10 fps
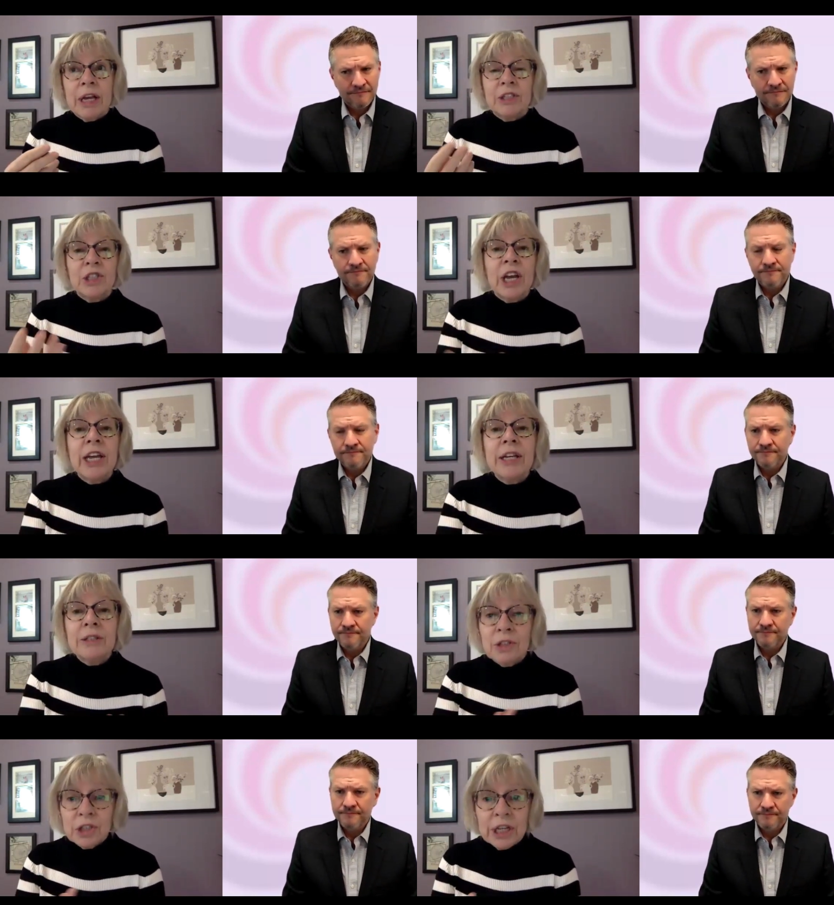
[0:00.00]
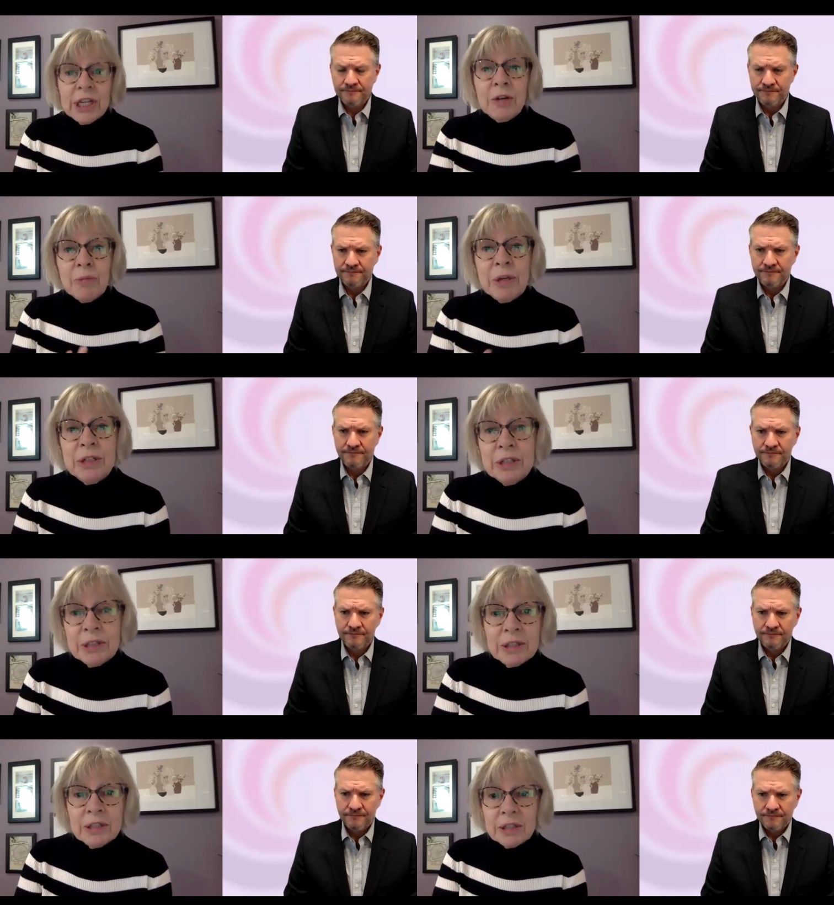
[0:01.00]
Speaker 1: a change in a
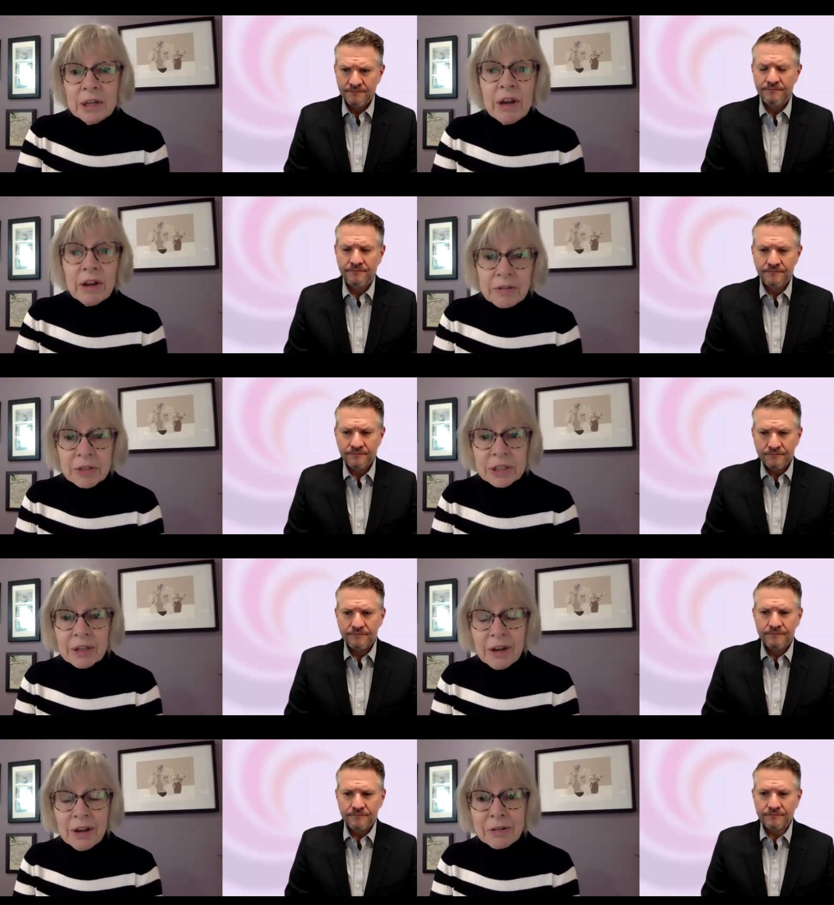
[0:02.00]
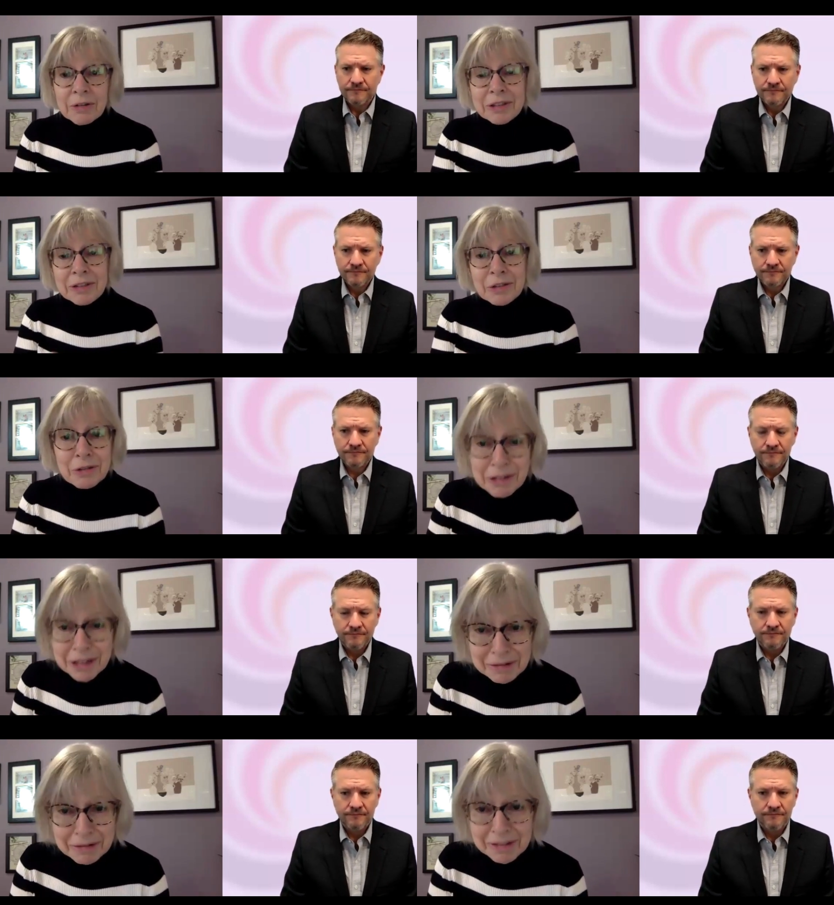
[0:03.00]
person's lifestyle, there's
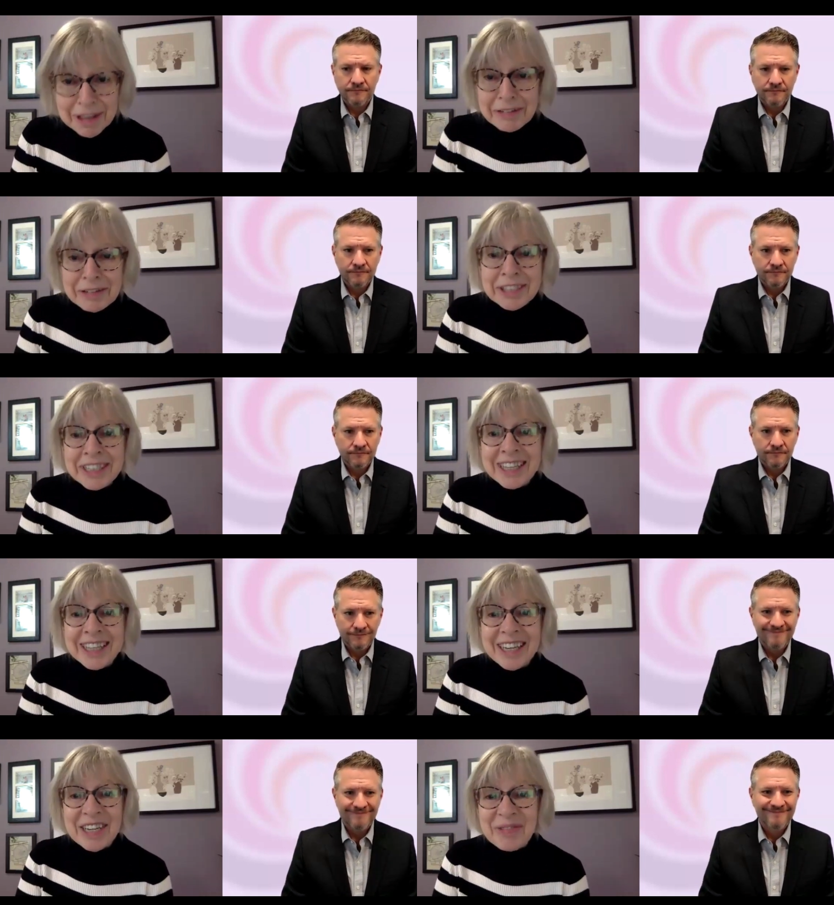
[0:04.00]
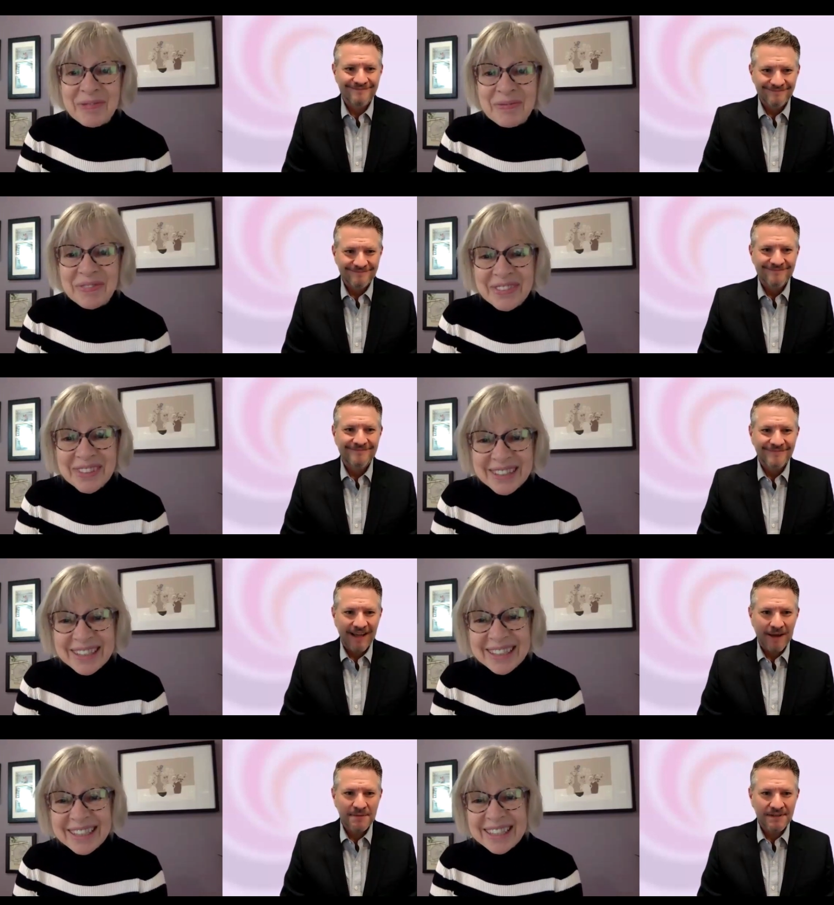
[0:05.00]
grief there, isn't there?
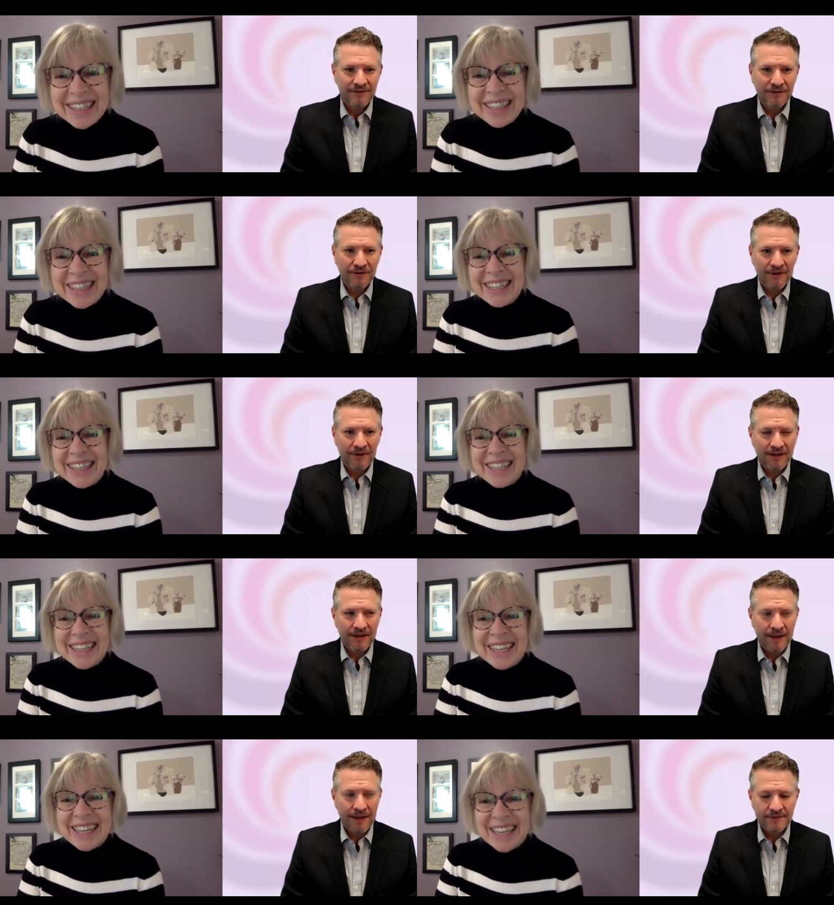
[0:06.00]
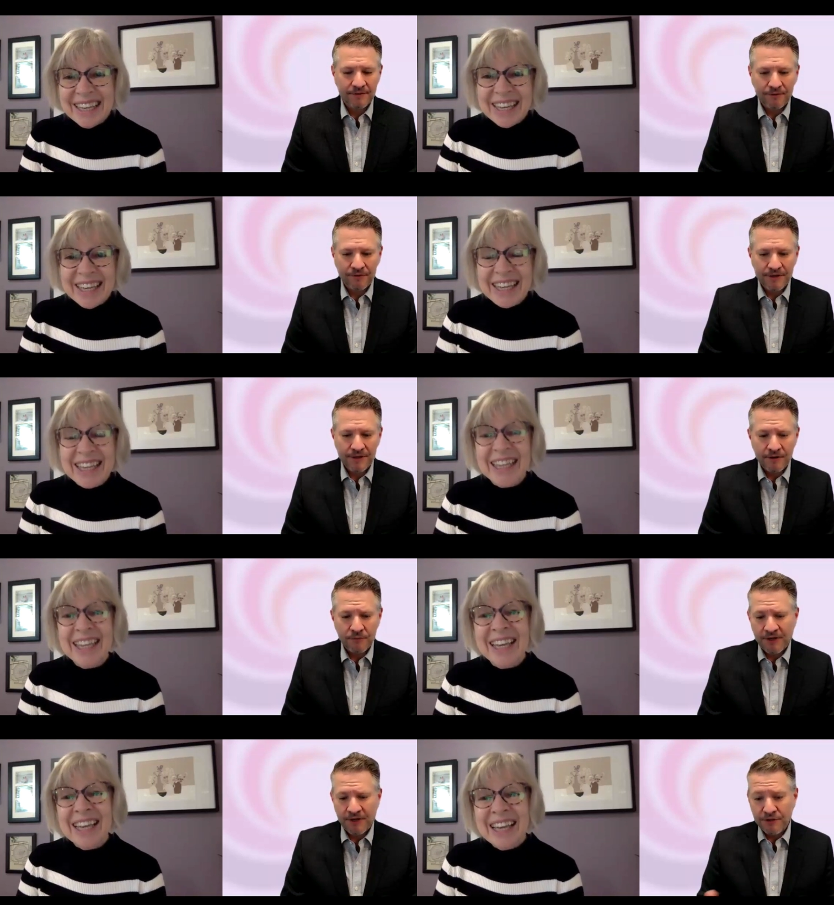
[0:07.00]
Speaker 2: Absolutely. Absolutely.
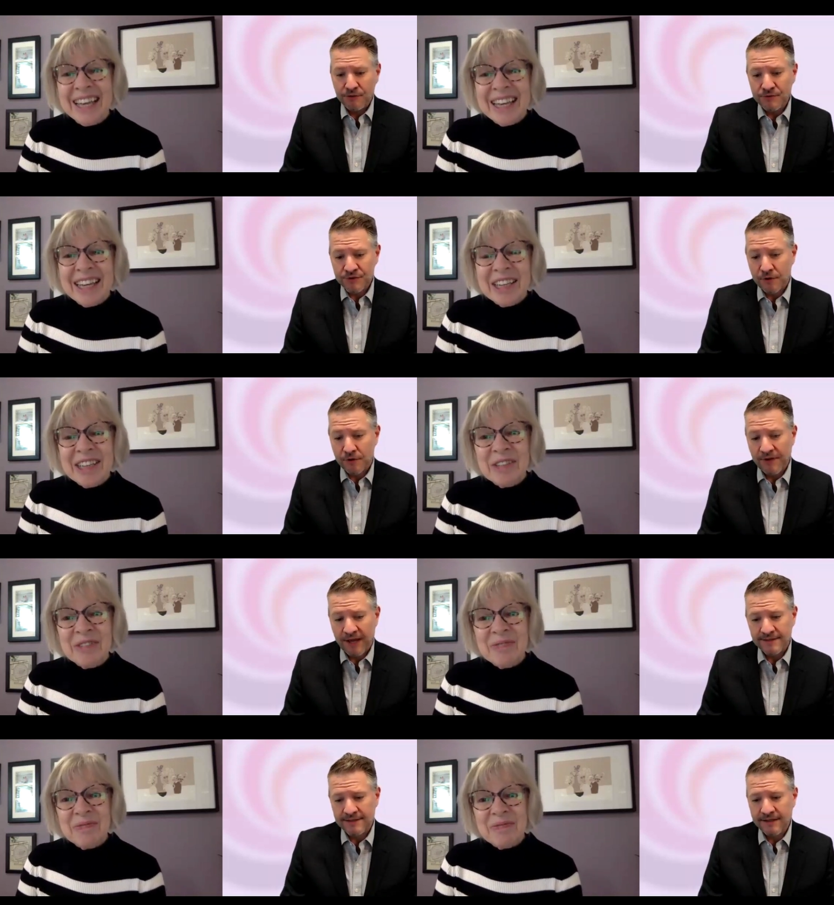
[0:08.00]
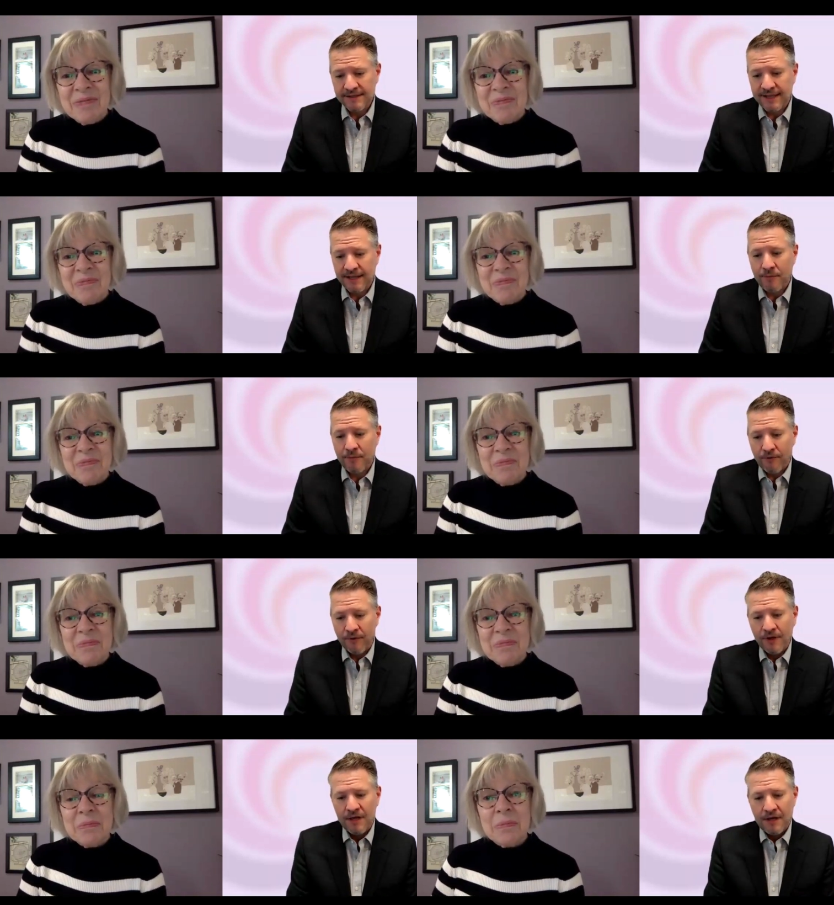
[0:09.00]
We can use stroke as an
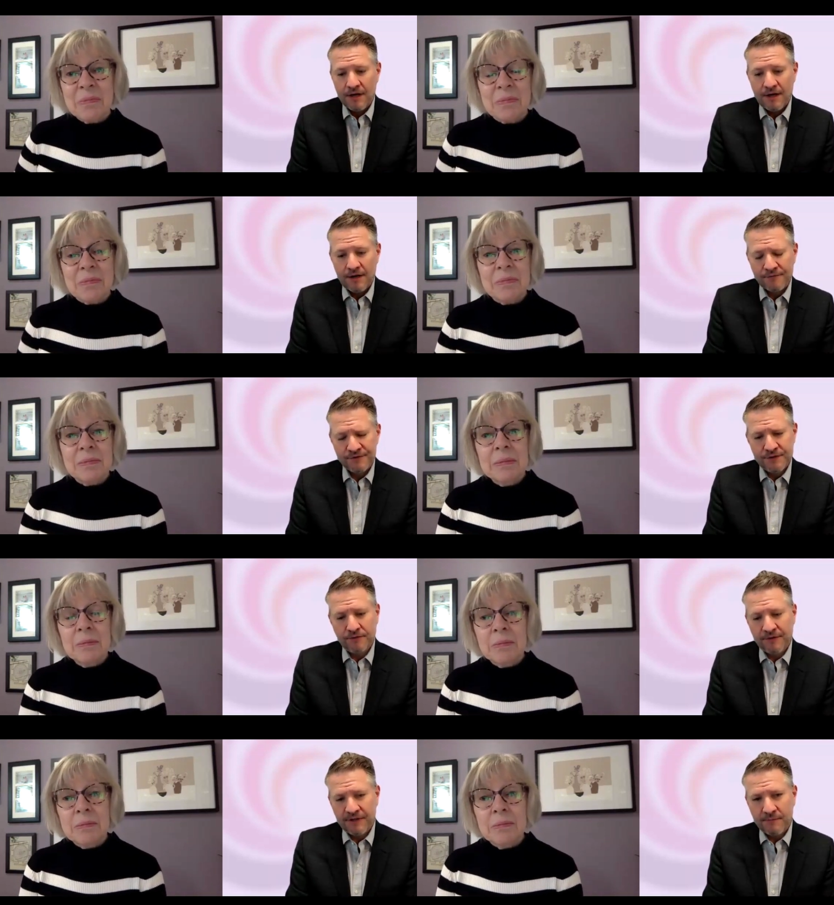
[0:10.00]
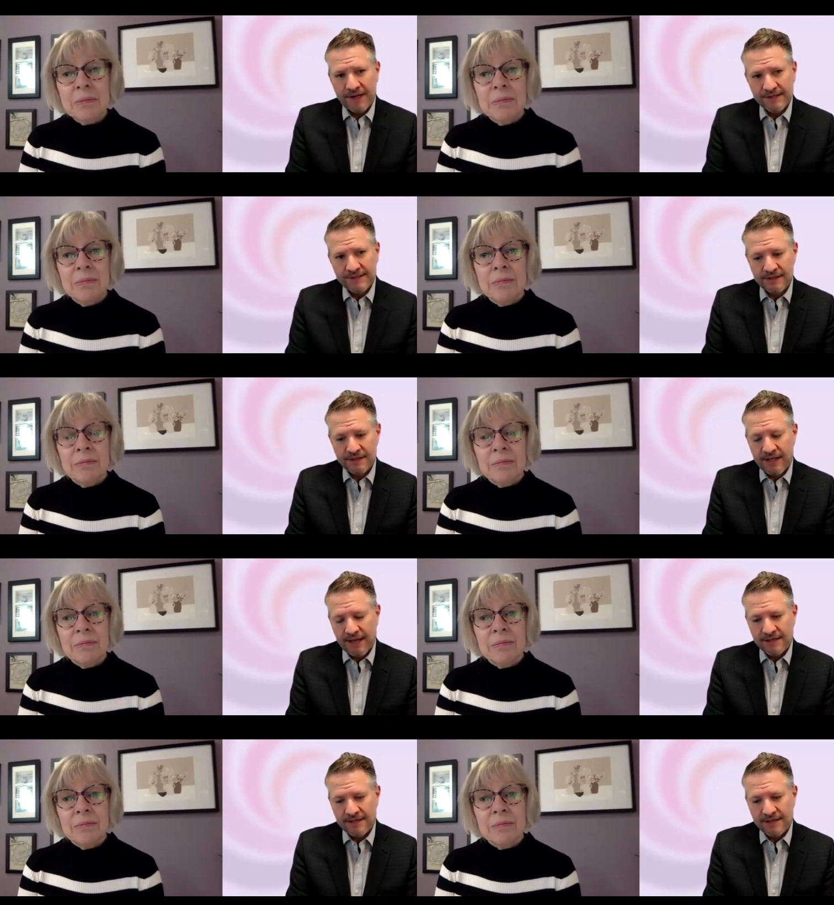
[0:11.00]
example. Certainly medicine